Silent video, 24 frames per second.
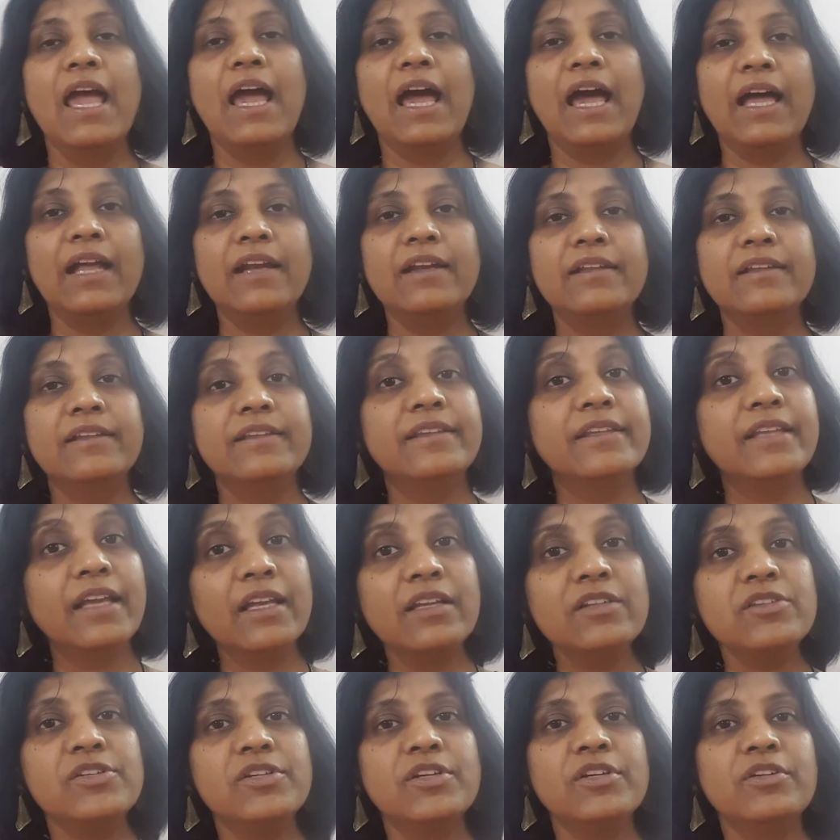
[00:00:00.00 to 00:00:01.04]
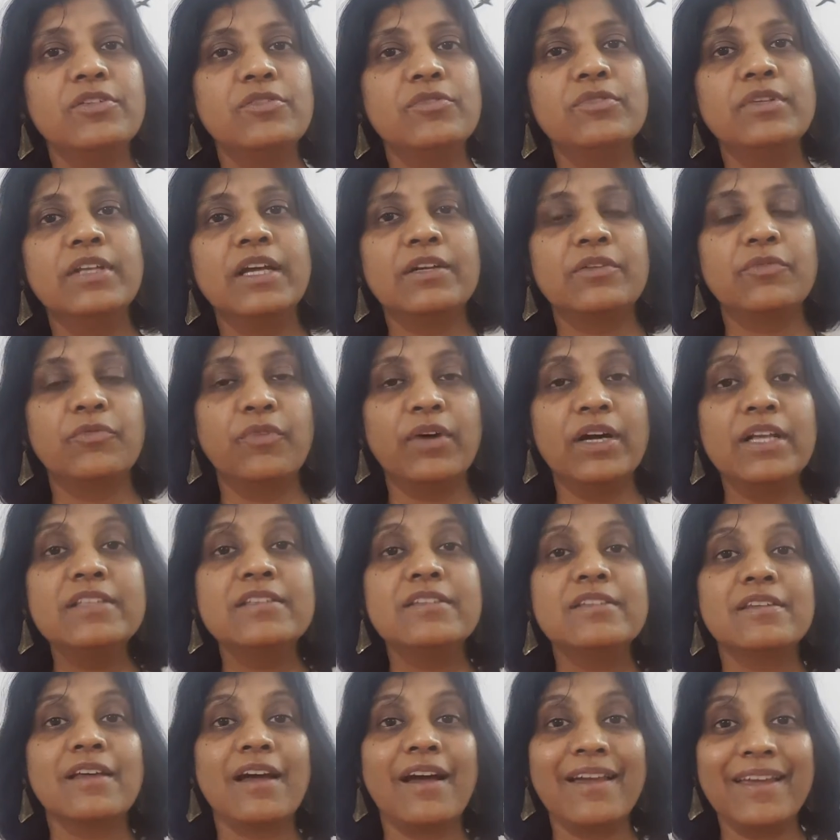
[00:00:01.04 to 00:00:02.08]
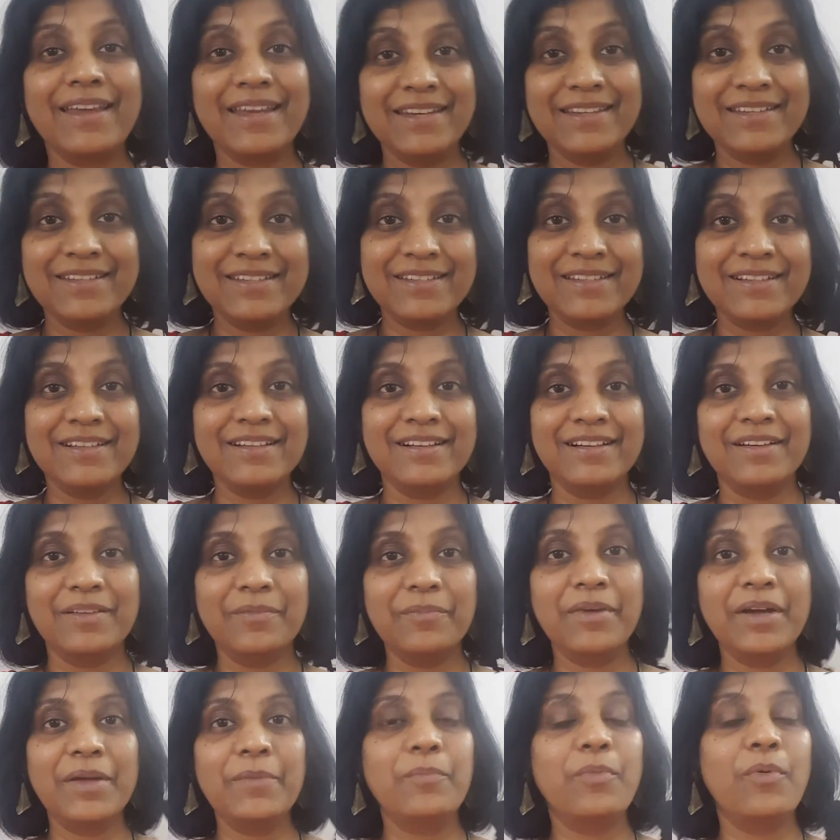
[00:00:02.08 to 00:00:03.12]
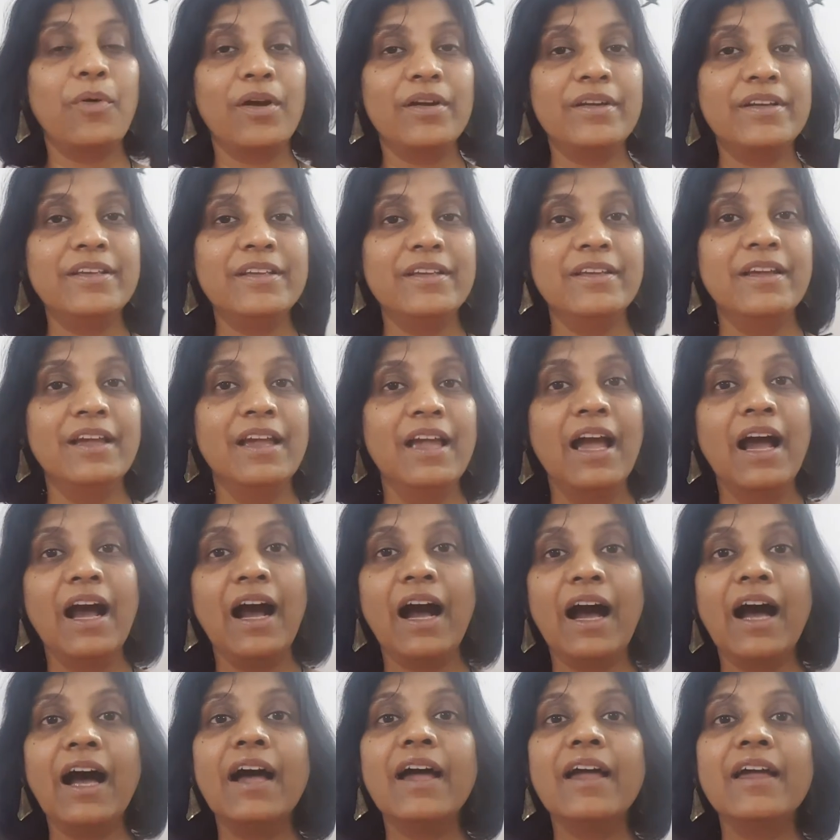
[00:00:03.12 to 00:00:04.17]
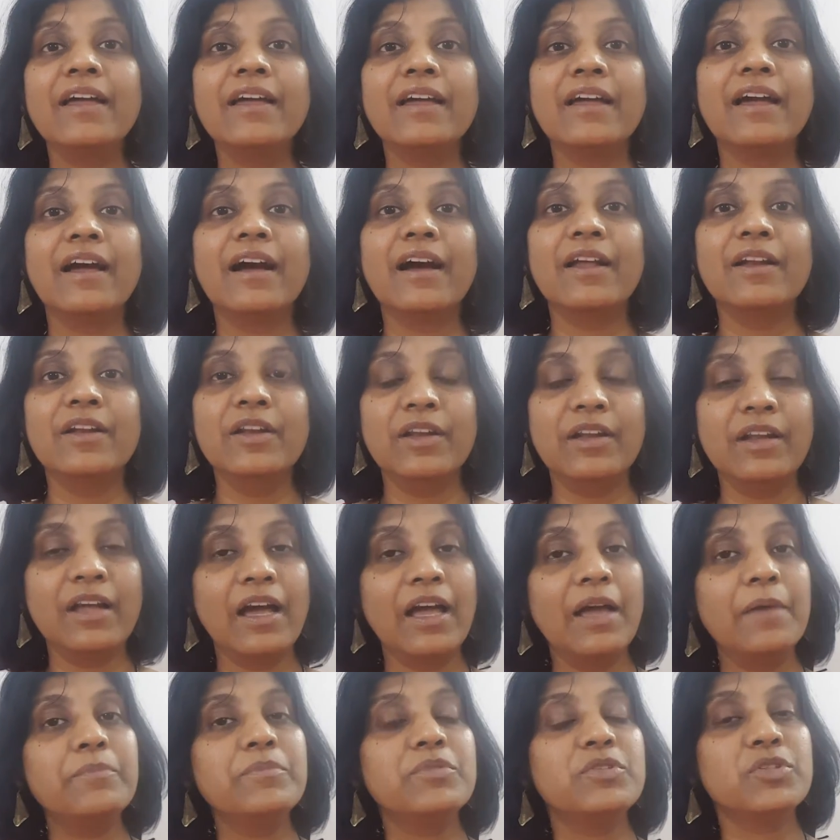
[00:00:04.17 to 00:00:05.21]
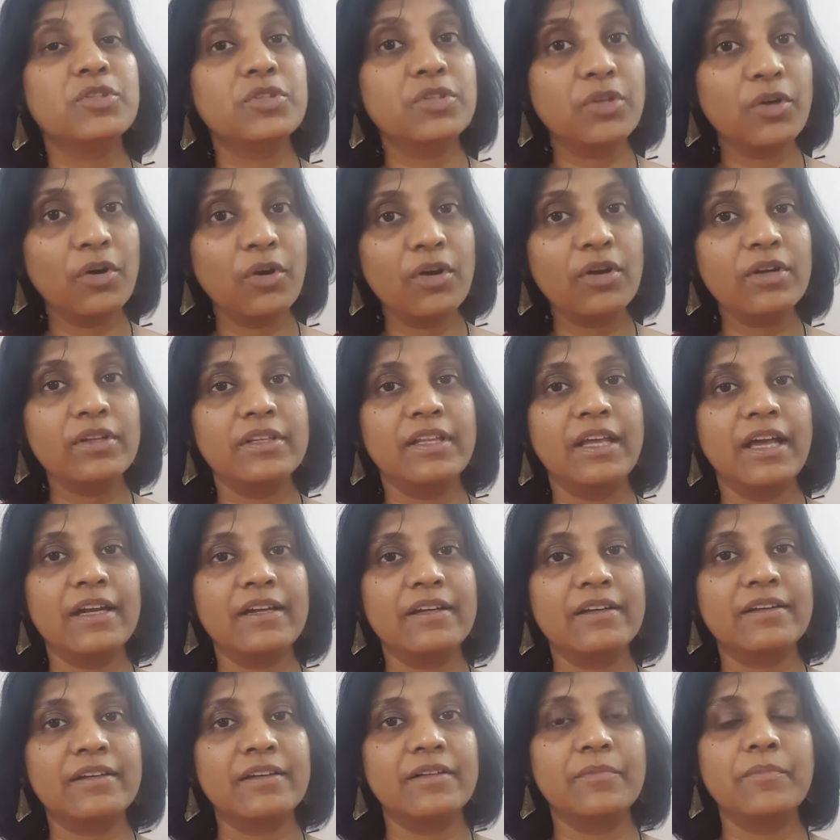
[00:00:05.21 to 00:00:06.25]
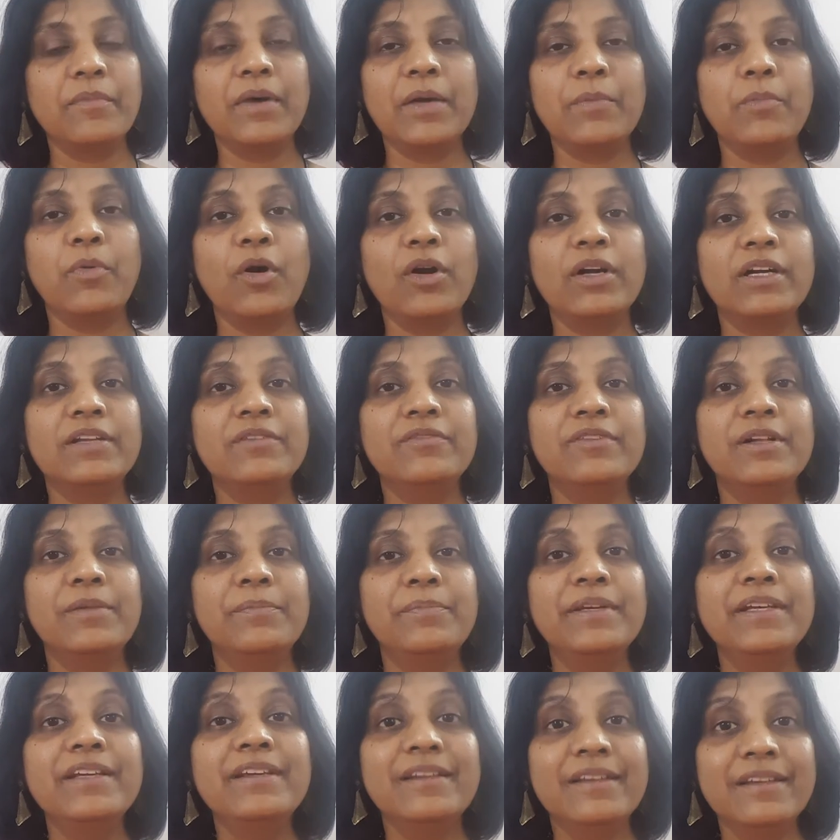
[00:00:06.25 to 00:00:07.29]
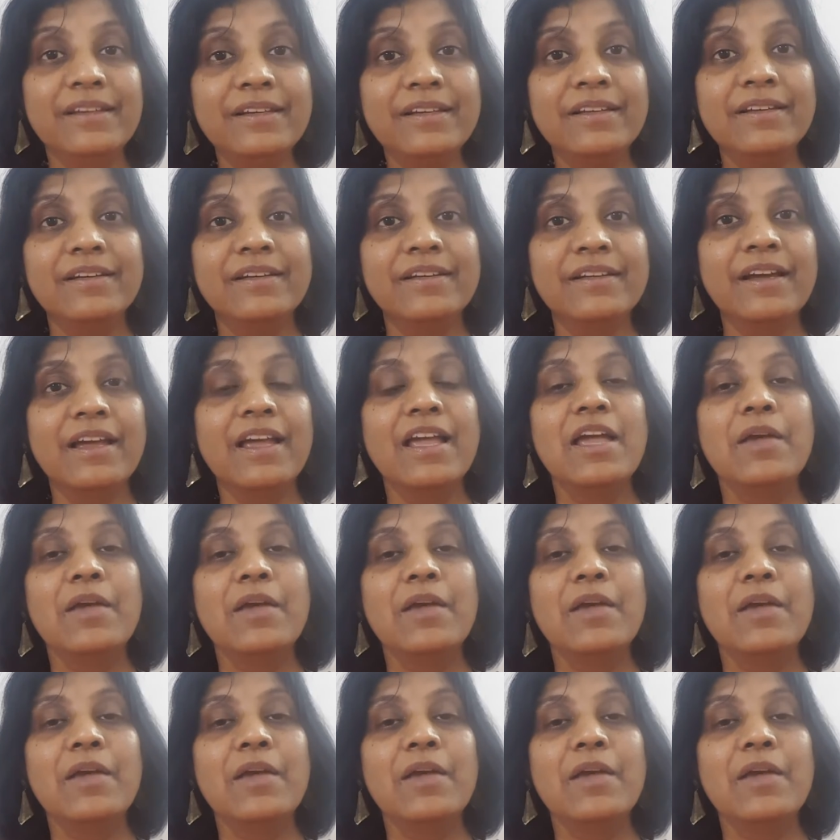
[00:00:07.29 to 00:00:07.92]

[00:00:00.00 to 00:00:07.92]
And then she knew that once I enter my body, I am sure that my body will be healed,